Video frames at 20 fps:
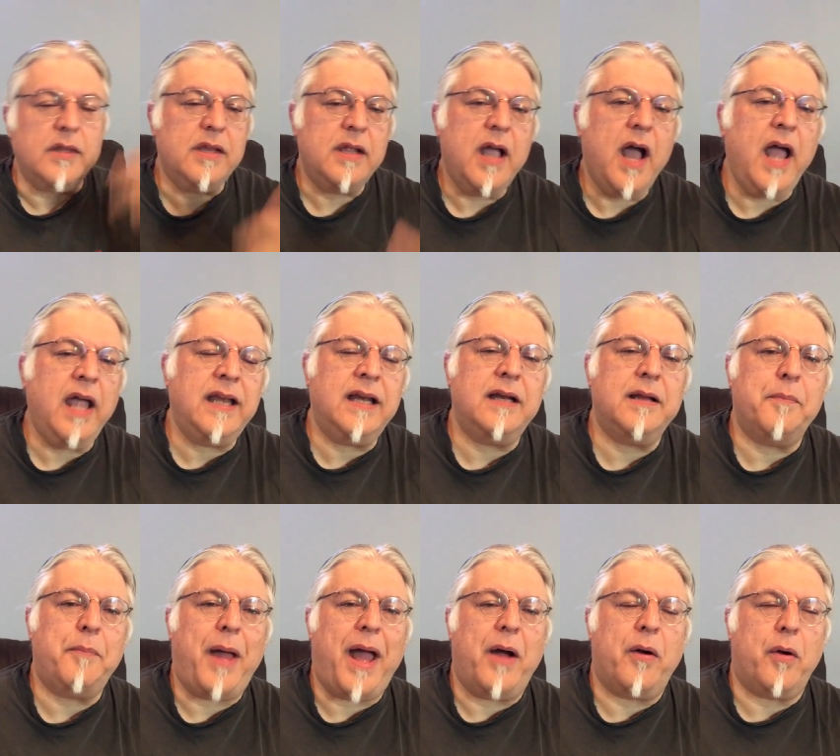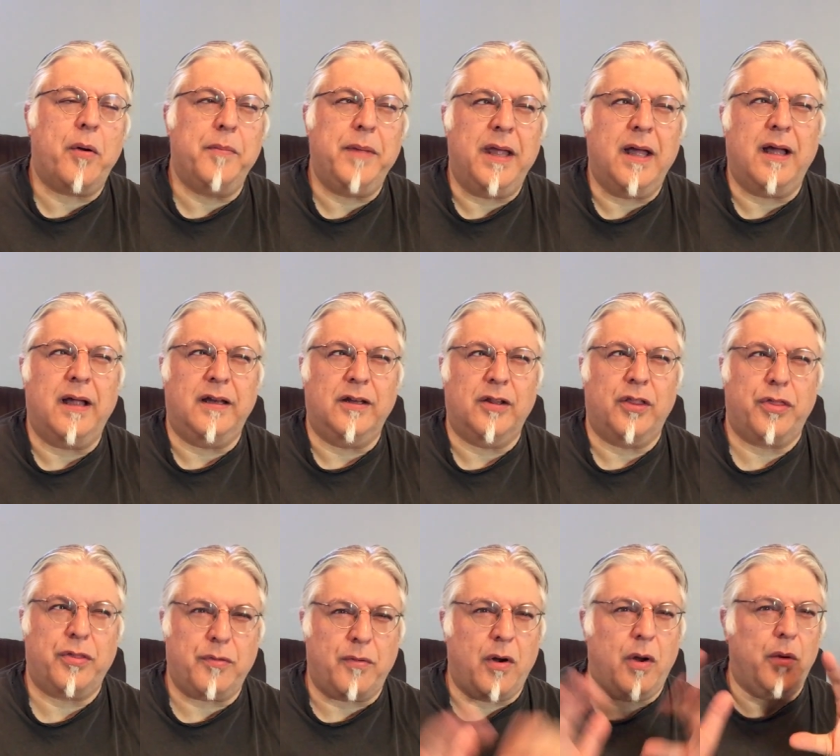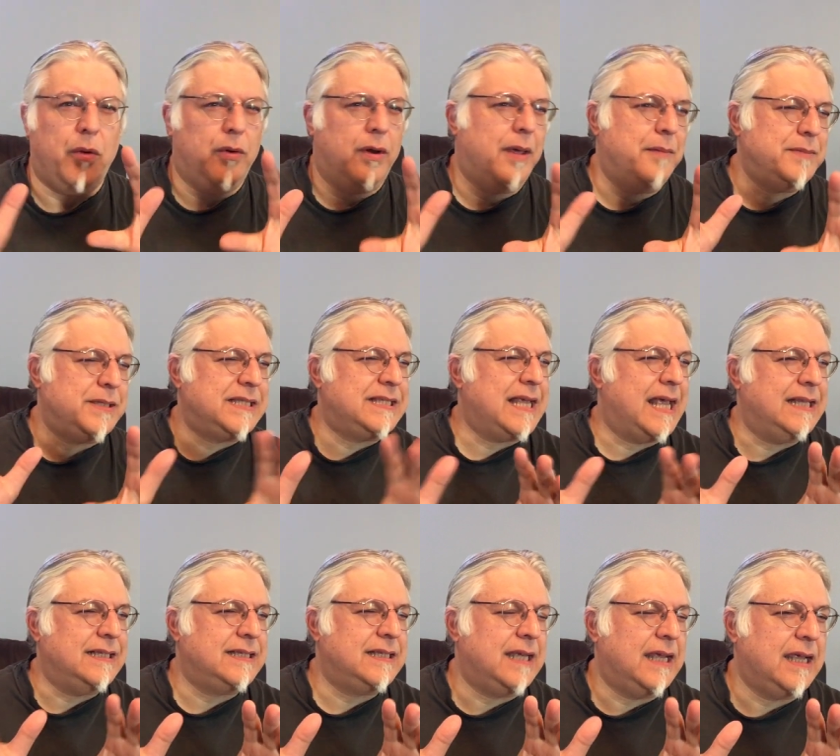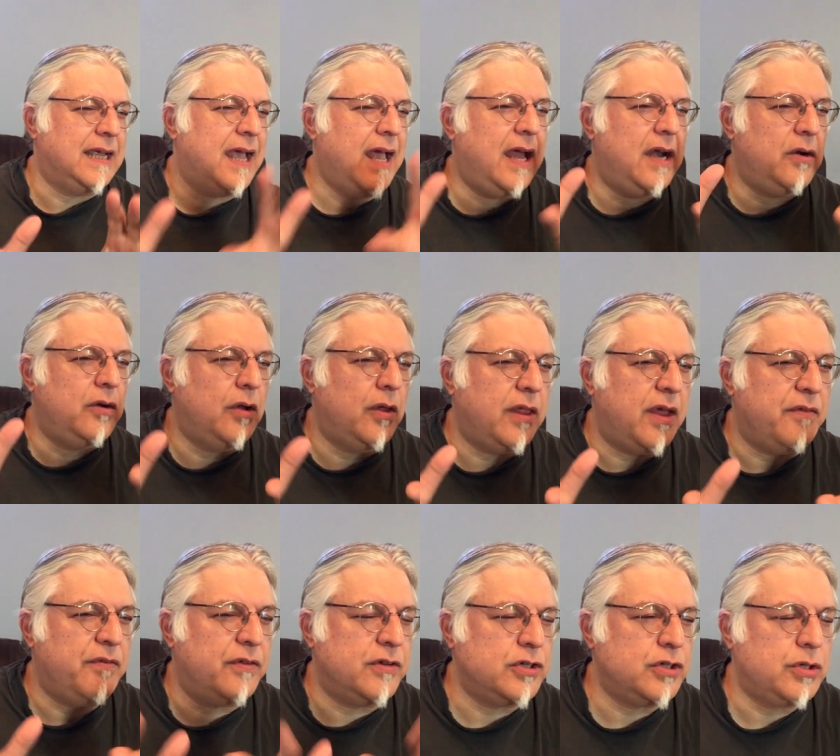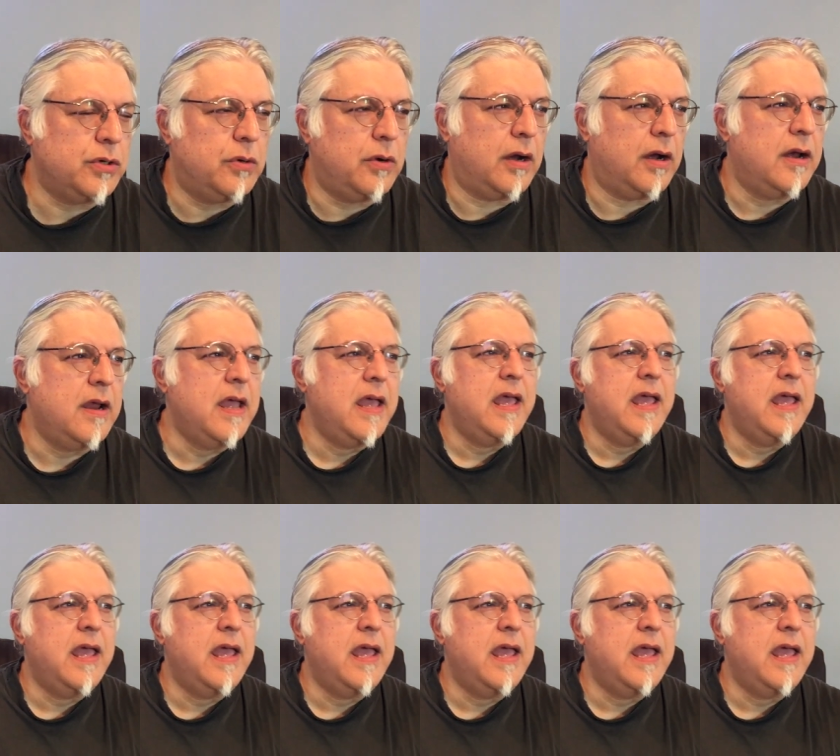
kind of the power behind the throne, I'm sensing. I don't know that for sure.